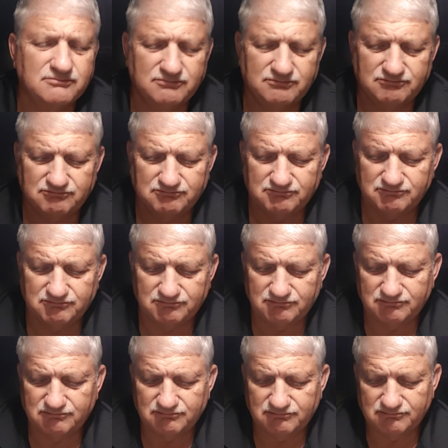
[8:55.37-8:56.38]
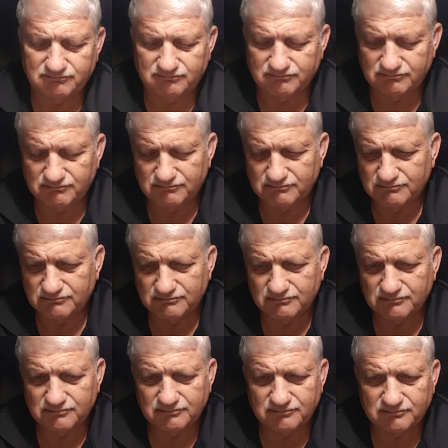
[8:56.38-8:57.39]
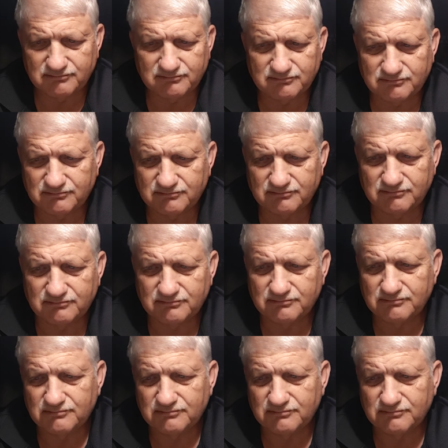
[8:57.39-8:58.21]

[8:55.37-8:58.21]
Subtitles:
(no one is talking)